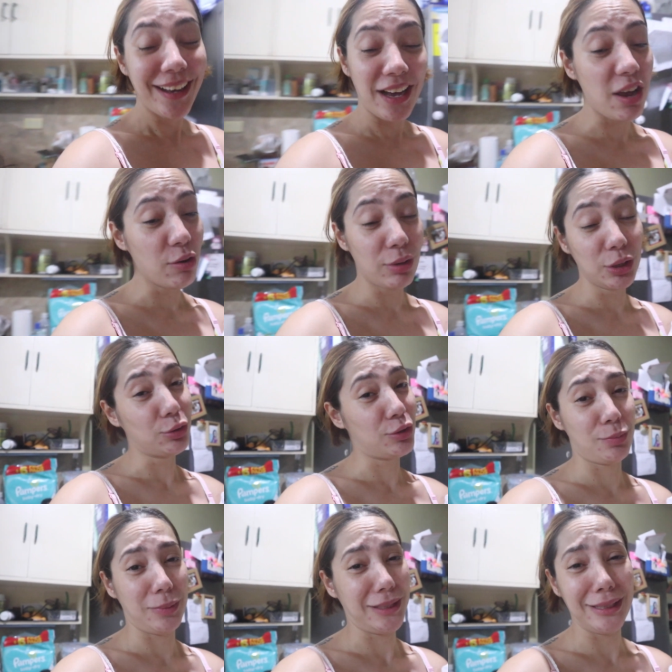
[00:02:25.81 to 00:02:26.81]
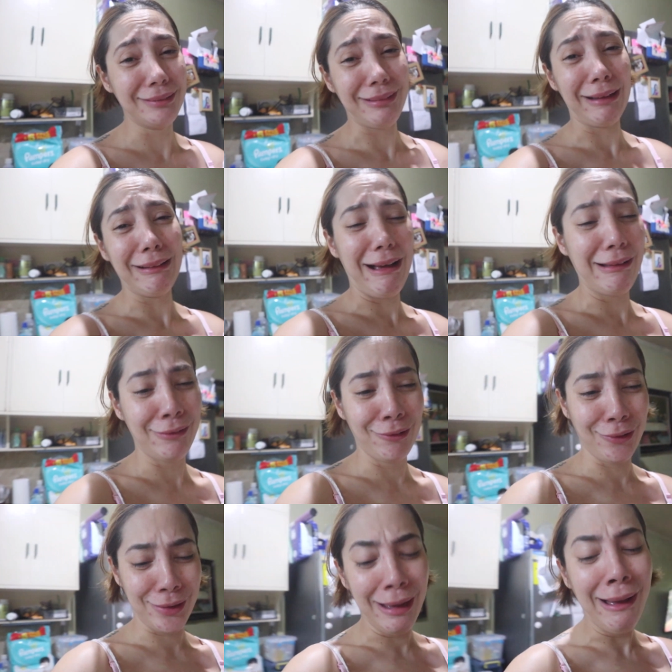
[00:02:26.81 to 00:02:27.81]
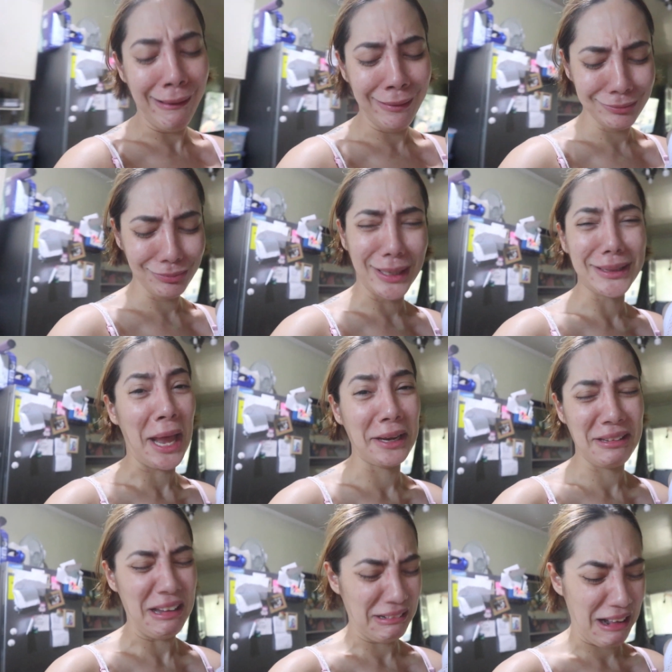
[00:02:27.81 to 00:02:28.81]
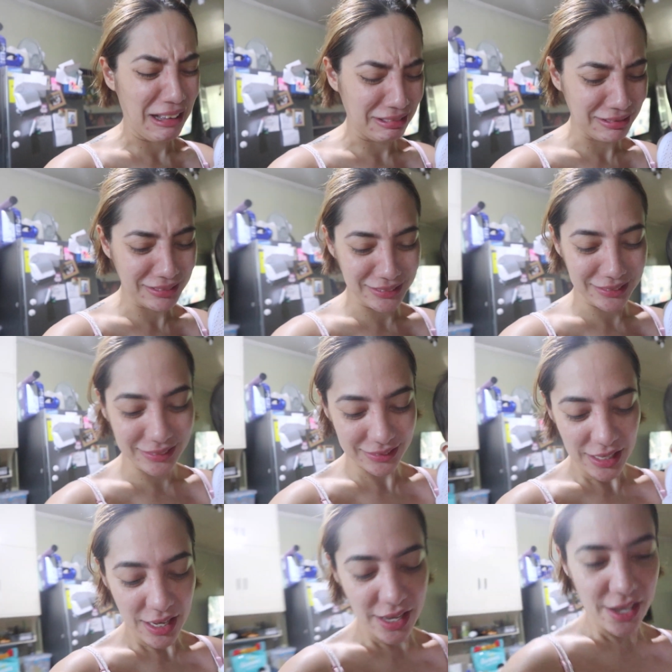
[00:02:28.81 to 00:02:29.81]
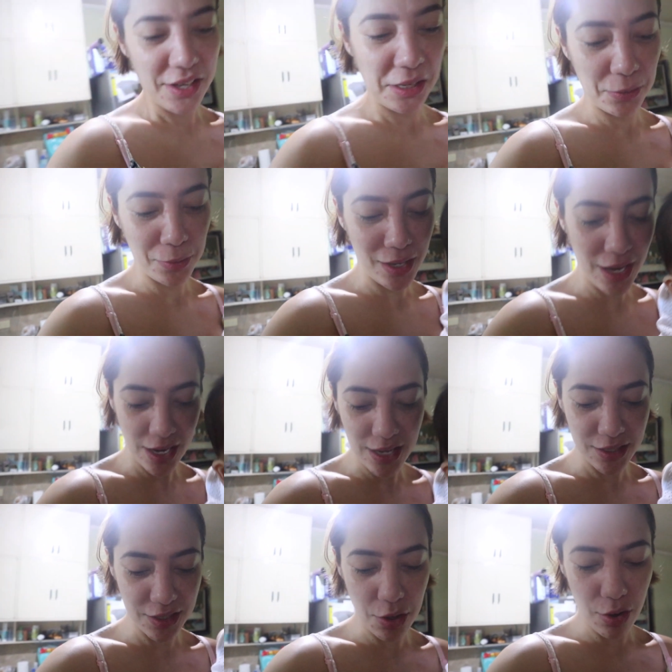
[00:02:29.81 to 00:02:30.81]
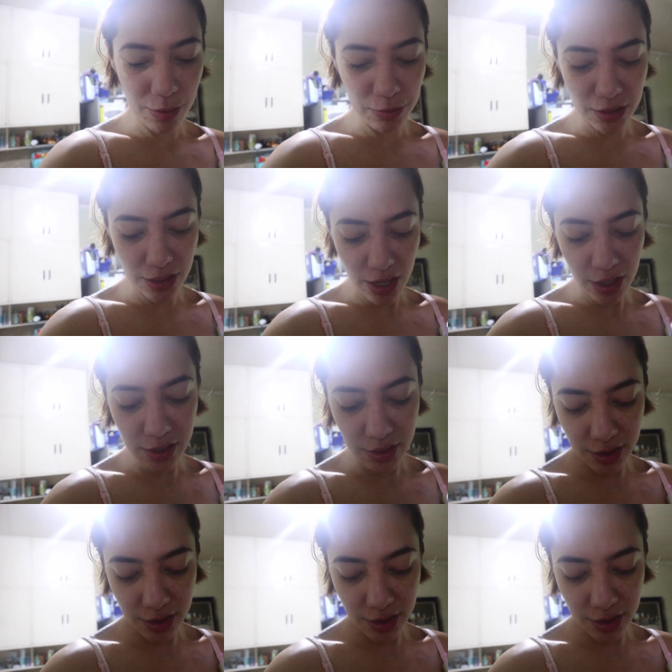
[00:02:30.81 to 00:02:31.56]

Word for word: I want to speak in Tagalog, but I cannot. Okay, let's go upstairs